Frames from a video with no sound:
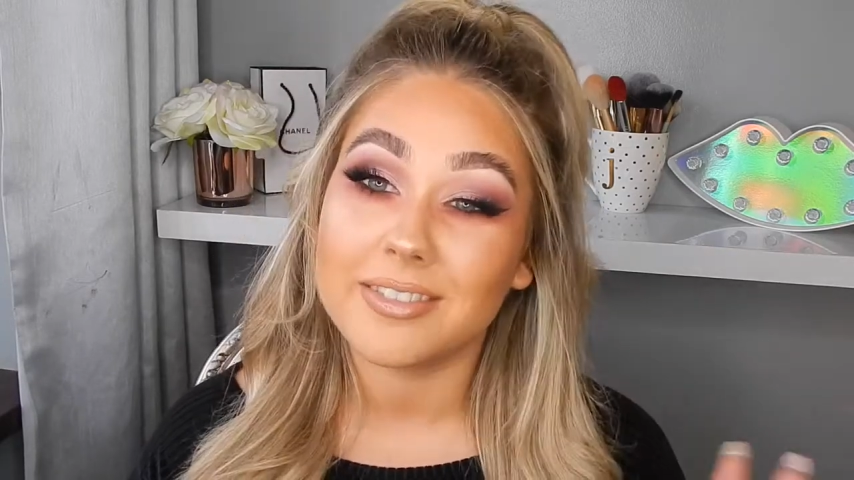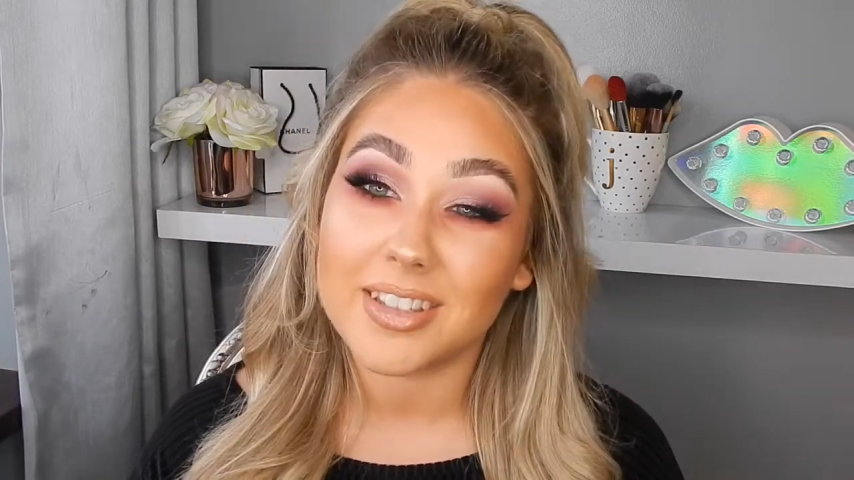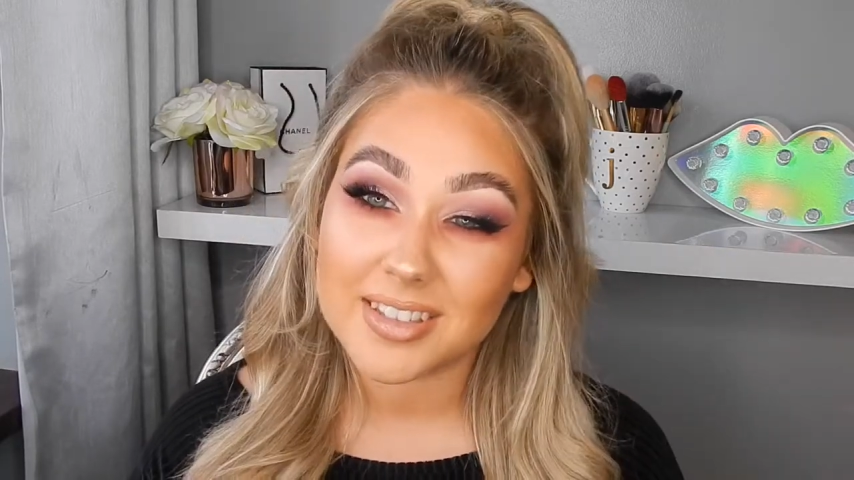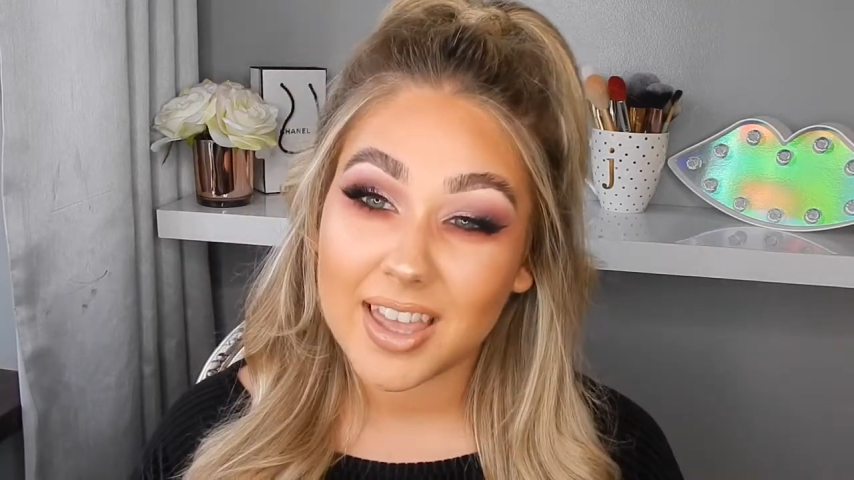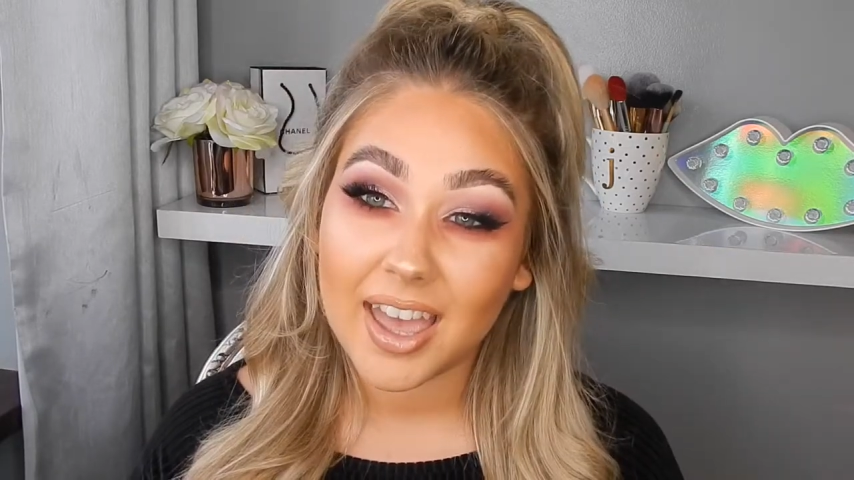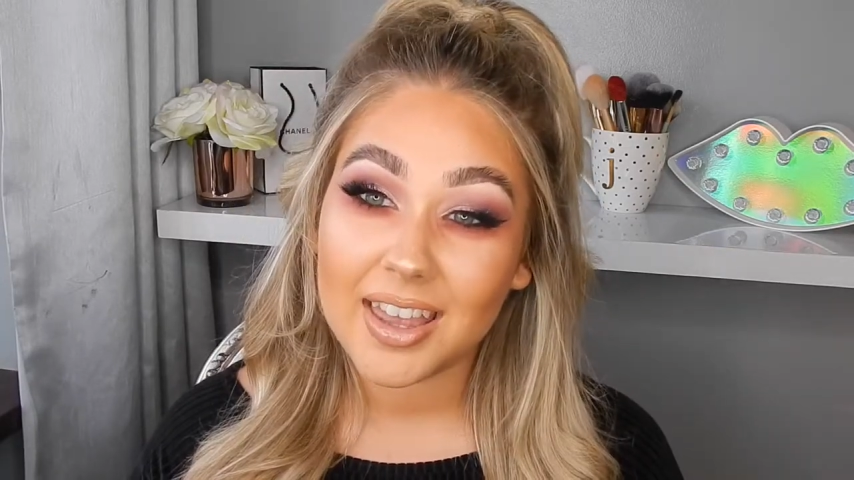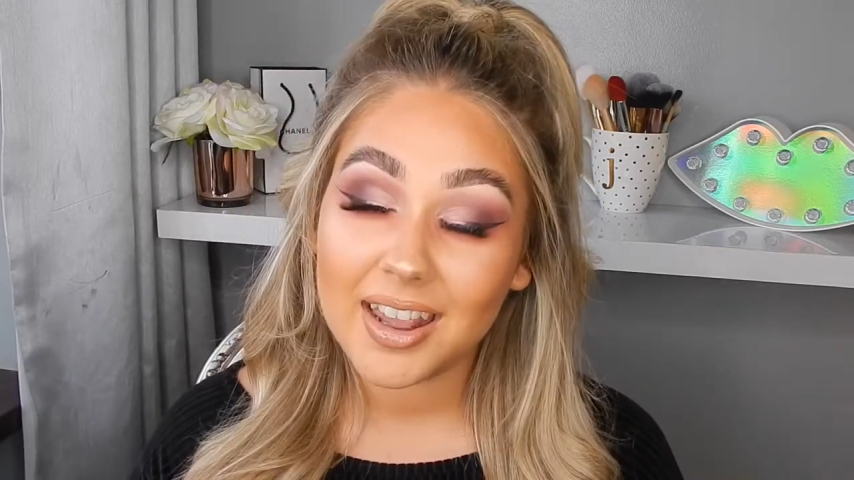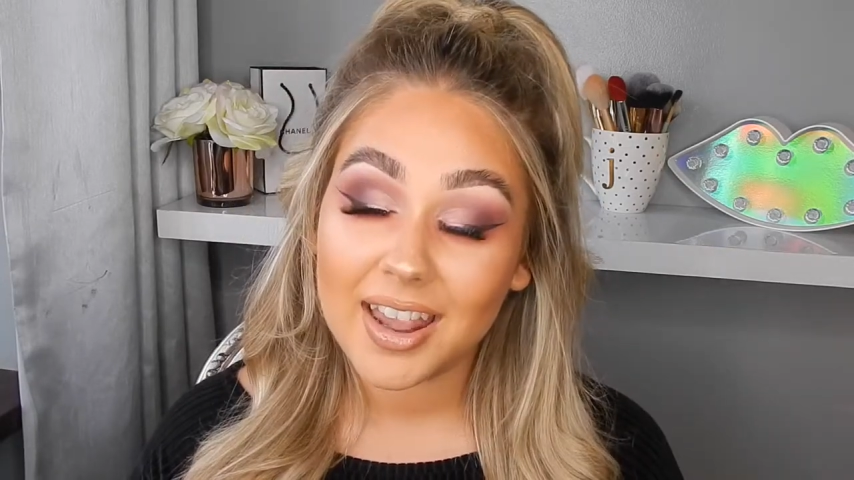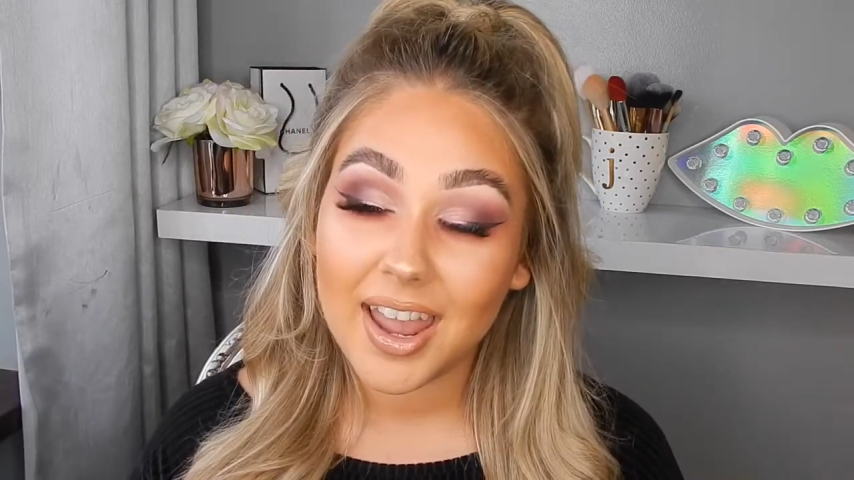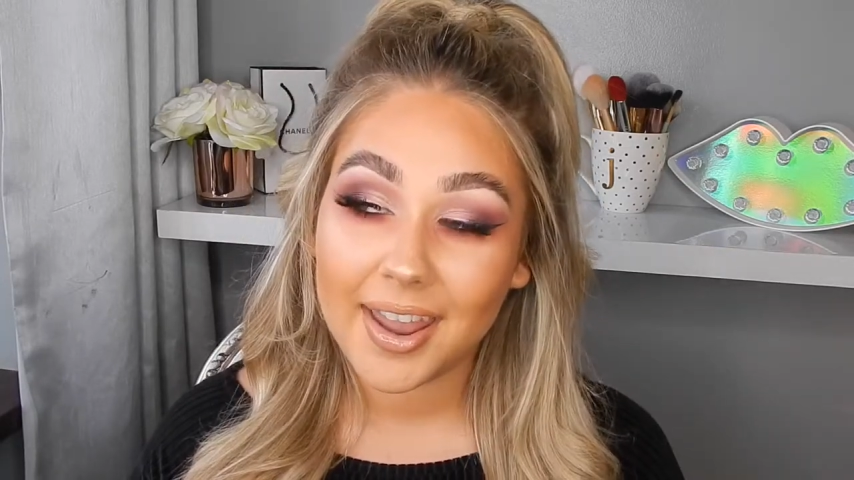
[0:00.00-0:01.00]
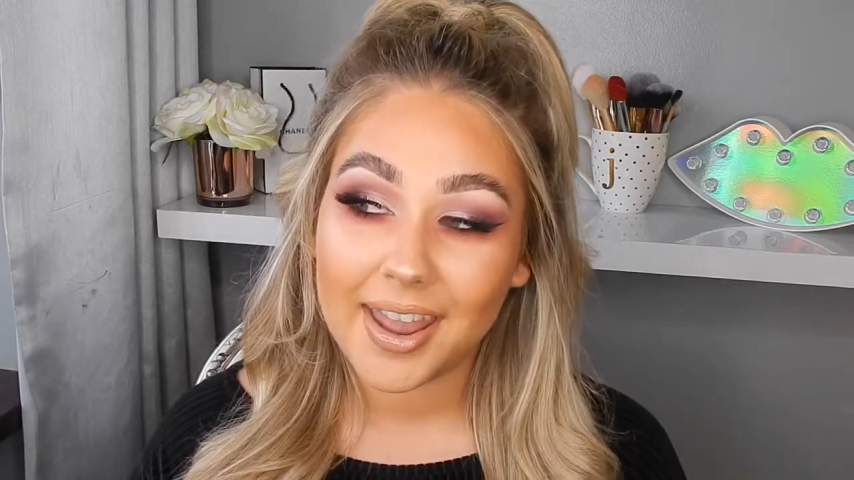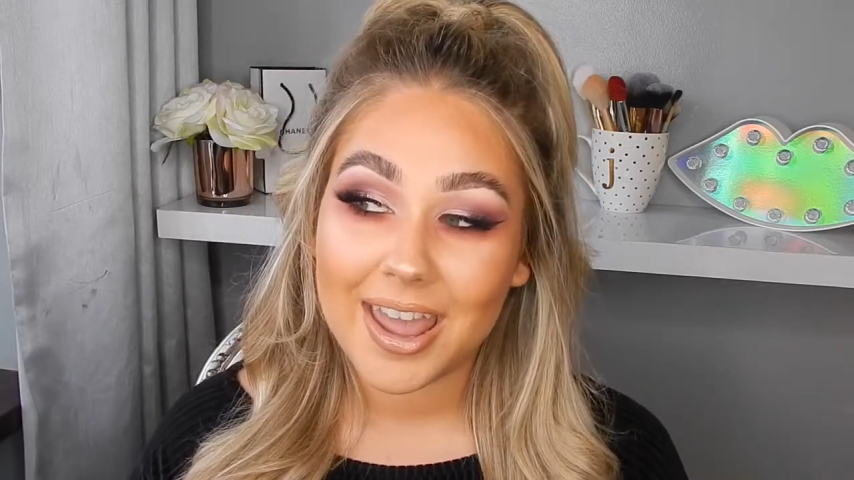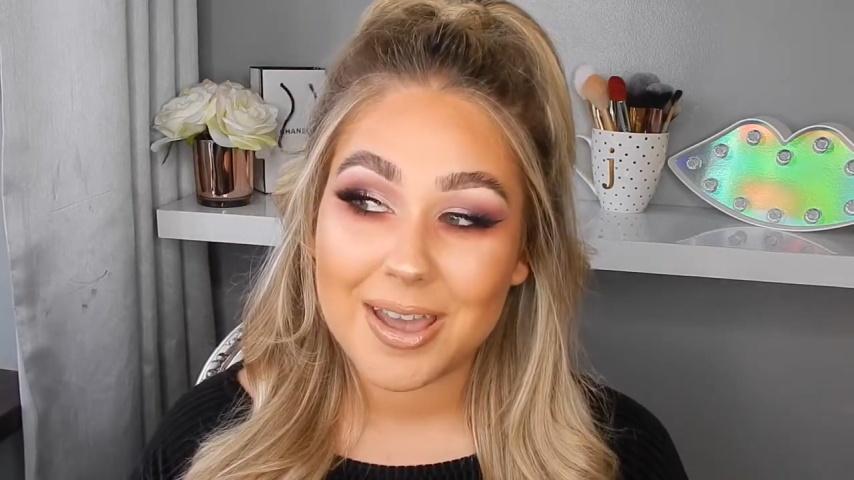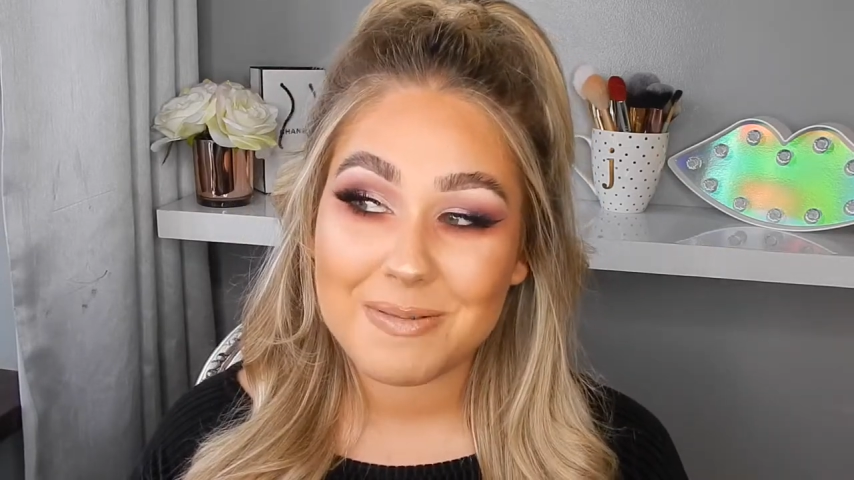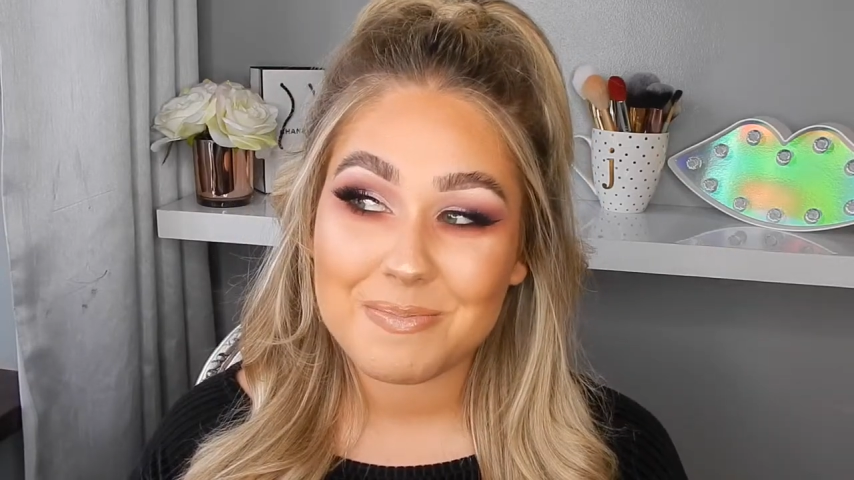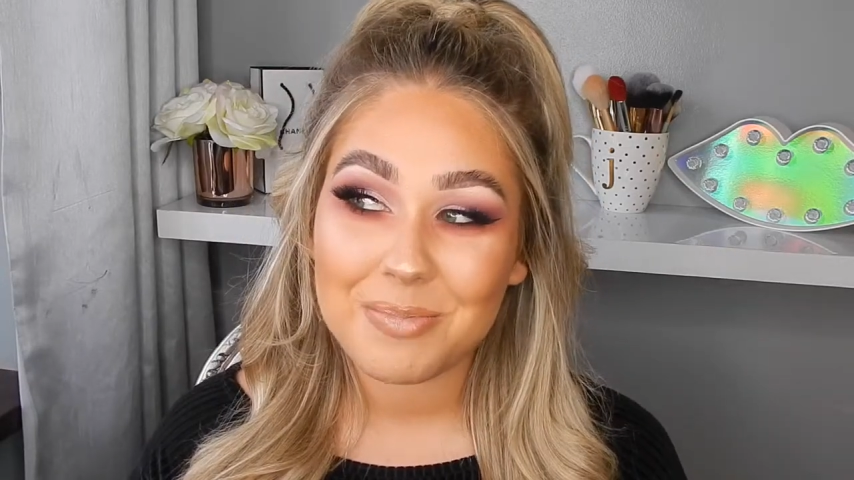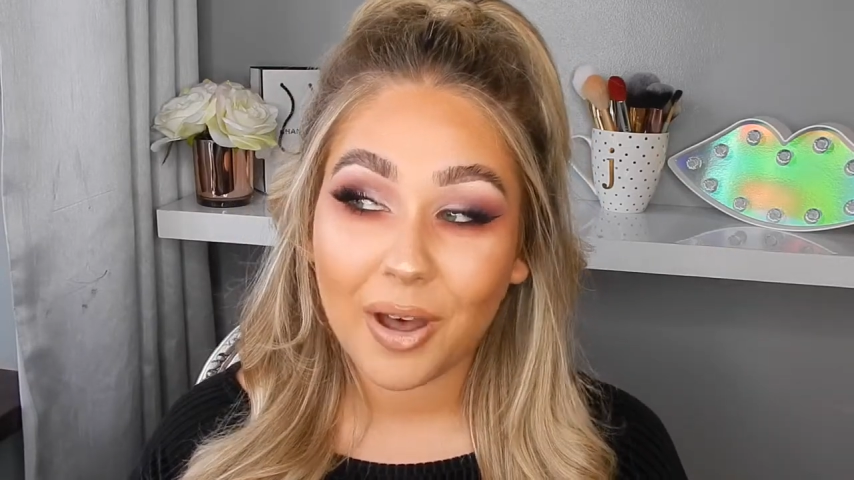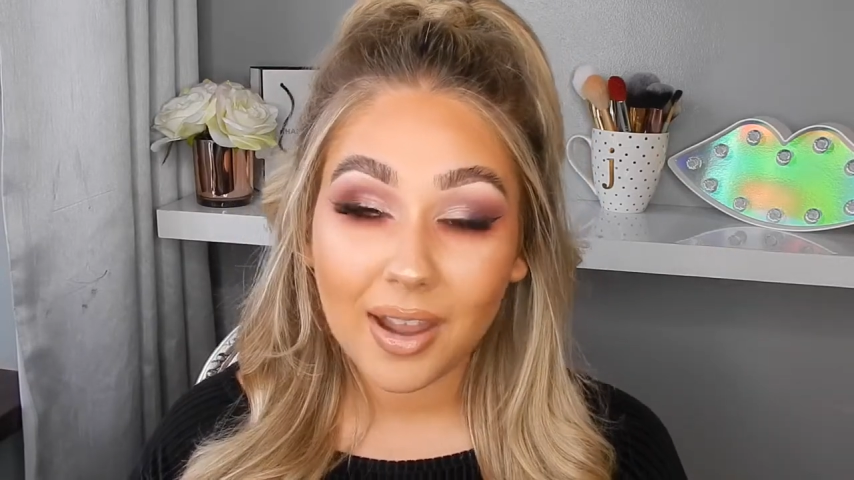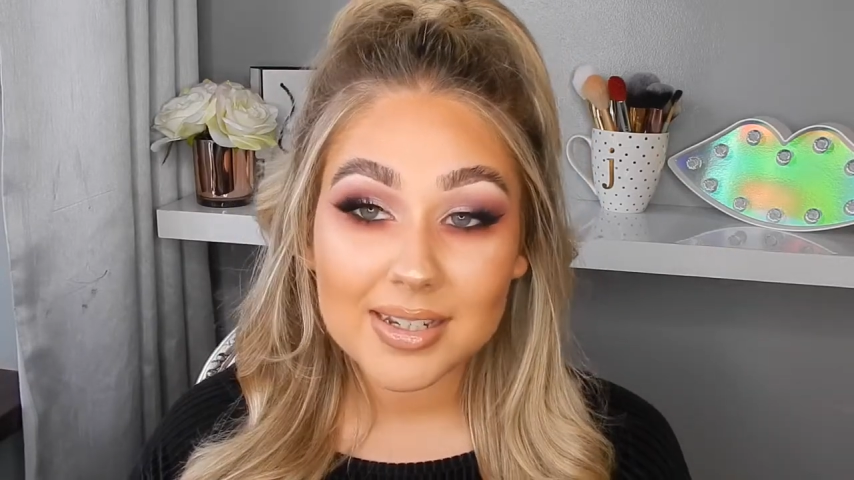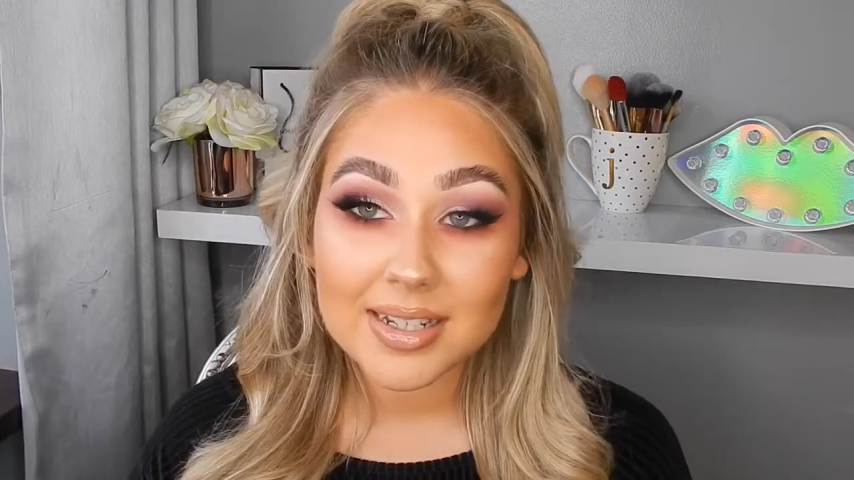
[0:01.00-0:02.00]
the scale,
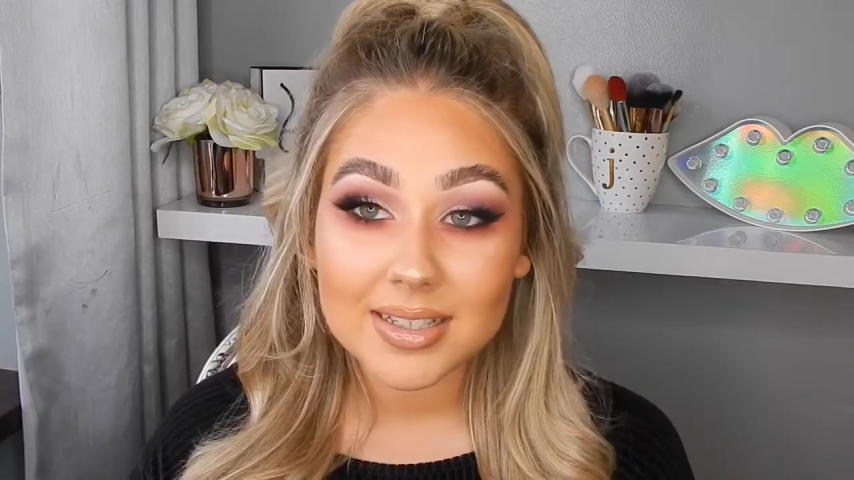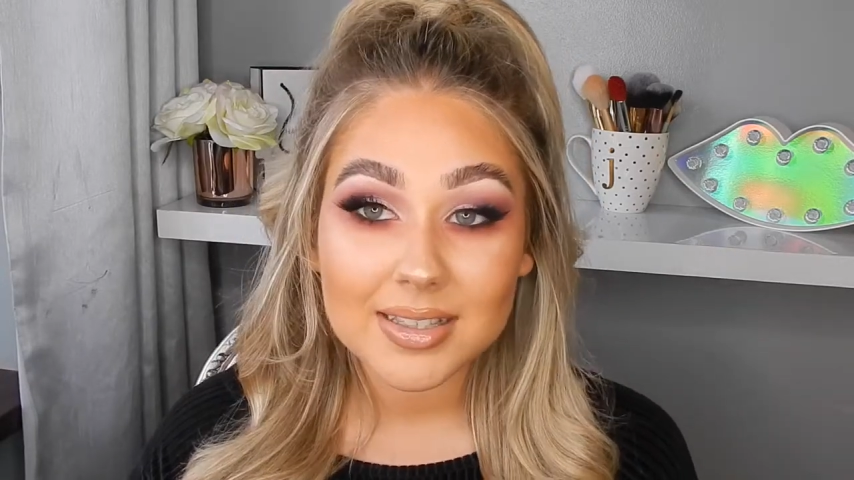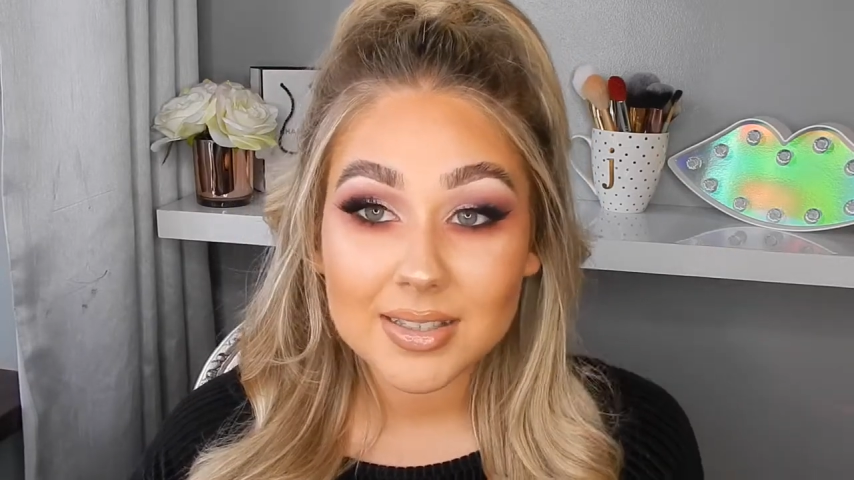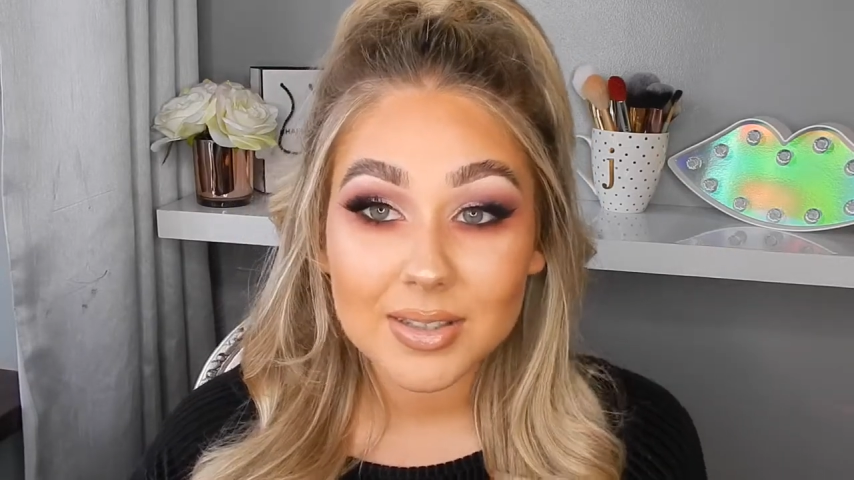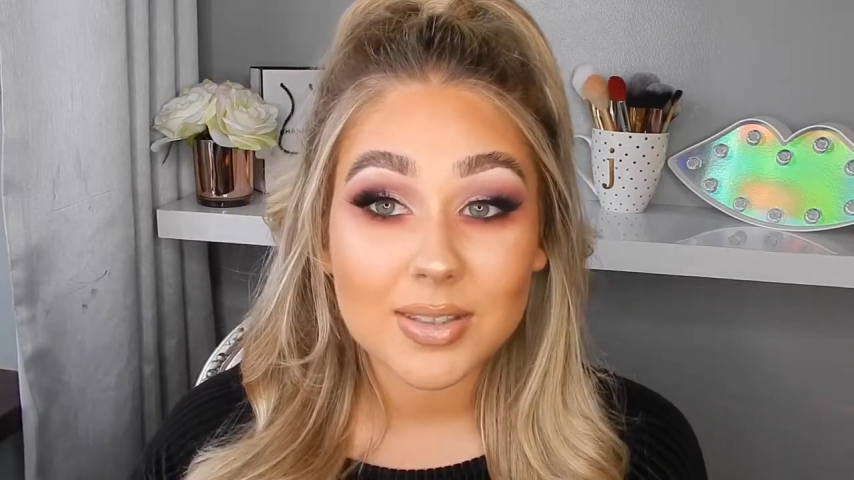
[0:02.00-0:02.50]
but I think it's